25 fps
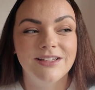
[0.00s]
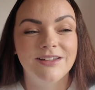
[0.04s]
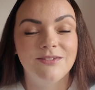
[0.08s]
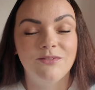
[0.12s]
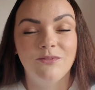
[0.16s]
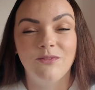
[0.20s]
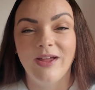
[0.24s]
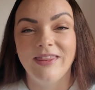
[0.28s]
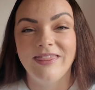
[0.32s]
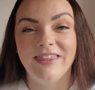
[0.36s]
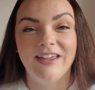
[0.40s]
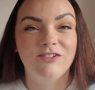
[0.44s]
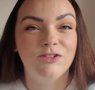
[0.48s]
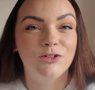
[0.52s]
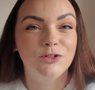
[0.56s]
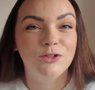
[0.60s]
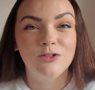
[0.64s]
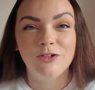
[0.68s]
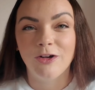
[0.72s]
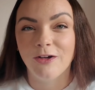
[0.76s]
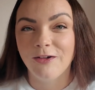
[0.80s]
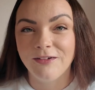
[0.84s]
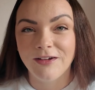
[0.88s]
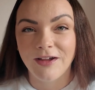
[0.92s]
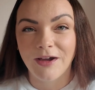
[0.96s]
when they're all
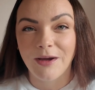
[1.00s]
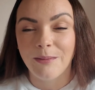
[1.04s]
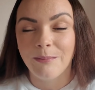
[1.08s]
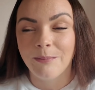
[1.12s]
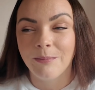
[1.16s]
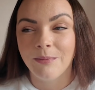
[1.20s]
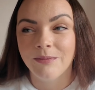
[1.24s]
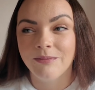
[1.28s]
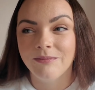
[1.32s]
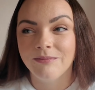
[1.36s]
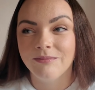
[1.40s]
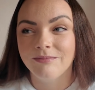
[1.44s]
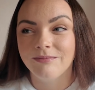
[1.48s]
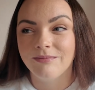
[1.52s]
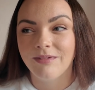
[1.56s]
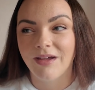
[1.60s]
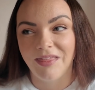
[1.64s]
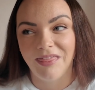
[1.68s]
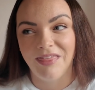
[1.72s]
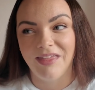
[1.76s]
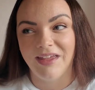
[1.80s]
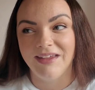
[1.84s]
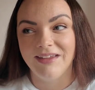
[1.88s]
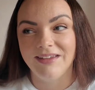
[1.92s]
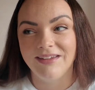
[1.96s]
grown up, I
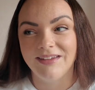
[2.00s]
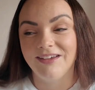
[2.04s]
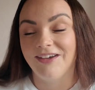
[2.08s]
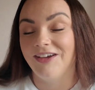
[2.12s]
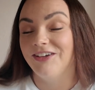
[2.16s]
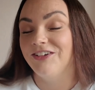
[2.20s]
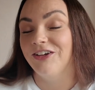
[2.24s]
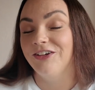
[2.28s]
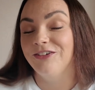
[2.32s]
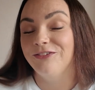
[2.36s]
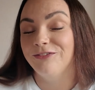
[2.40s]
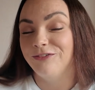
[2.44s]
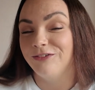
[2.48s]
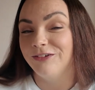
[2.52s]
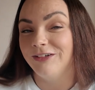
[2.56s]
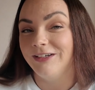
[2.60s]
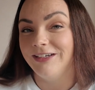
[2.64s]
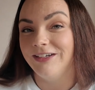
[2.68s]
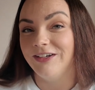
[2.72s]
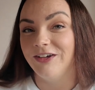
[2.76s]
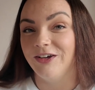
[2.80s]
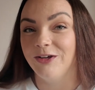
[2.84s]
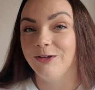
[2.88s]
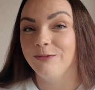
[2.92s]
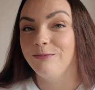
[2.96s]
think. I don't fully
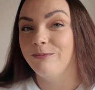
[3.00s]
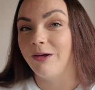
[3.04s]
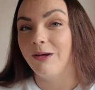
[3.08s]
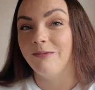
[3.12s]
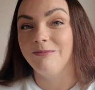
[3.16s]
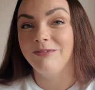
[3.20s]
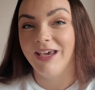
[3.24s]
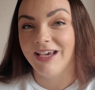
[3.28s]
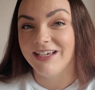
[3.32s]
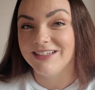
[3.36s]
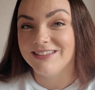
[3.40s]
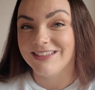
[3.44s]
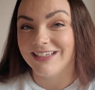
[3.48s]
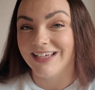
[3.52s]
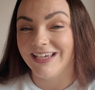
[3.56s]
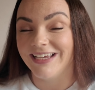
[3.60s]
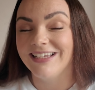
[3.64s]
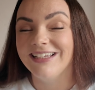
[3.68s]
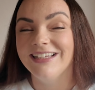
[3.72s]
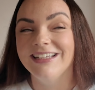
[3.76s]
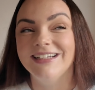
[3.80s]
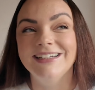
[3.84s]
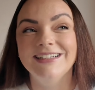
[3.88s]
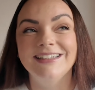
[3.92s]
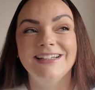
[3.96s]
know, but I'm guessing.
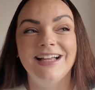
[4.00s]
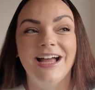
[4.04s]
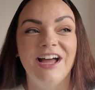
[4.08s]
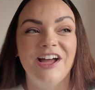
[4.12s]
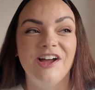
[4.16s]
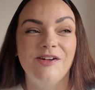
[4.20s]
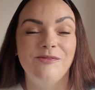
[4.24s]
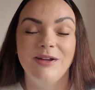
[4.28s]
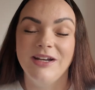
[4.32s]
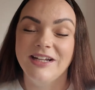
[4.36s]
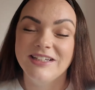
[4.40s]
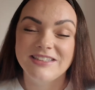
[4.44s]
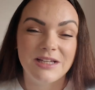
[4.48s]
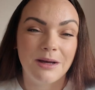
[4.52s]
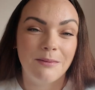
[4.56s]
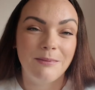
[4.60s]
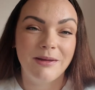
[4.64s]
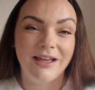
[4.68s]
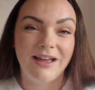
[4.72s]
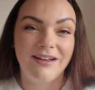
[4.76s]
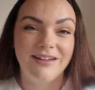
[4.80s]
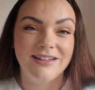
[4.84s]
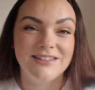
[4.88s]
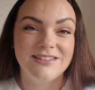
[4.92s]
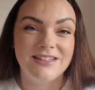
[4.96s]
And it's coming
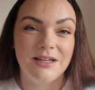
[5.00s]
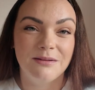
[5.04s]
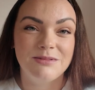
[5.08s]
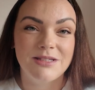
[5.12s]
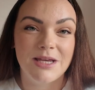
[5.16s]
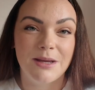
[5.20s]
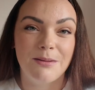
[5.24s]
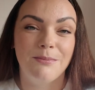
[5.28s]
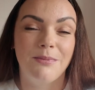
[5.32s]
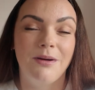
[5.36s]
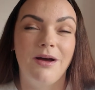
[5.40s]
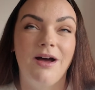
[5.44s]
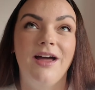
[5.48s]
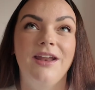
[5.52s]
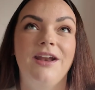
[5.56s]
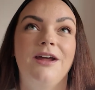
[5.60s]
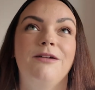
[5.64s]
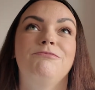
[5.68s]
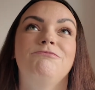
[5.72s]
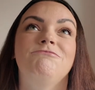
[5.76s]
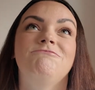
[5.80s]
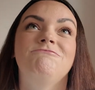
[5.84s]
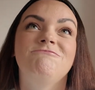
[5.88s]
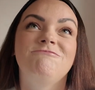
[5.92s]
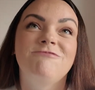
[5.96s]
out in September, and
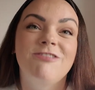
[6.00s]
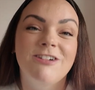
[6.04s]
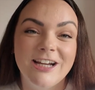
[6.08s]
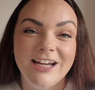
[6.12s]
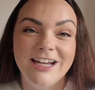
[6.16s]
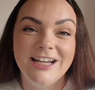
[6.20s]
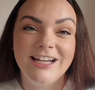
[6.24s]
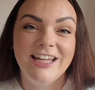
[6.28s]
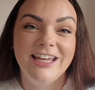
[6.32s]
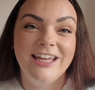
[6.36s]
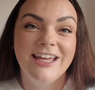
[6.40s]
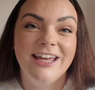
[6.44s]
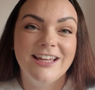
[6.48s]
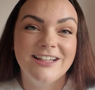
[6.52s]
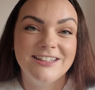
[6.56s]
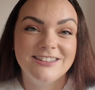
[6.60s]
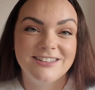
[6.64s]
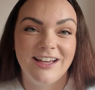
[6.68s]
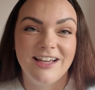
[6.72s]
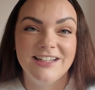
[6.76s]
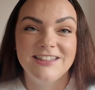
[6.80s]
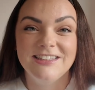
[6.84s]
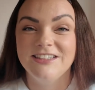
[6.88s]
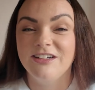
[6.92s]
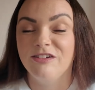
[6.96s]
I'm really
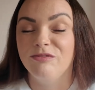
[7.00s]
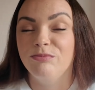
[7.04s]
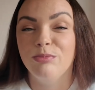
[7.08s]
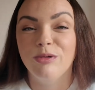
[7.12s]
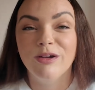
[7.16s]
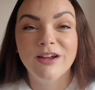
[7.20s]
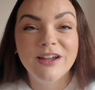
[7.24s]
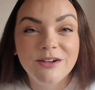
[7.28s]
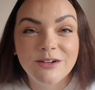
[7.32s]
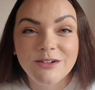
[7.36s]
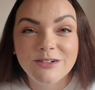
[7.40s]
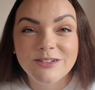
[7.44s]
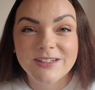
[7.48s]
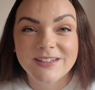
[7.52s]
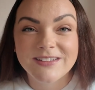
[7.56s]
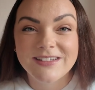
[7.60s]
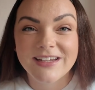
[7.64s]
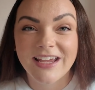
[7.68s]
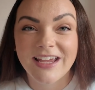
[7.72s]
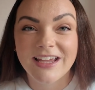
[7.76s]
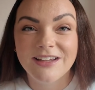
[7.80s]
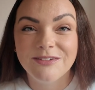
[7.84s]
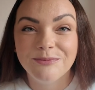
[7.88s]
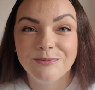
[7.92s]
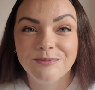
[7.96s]
excited. I've pre-ordered
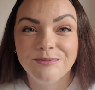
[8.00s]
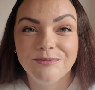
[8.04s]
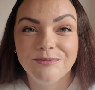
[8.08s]
it.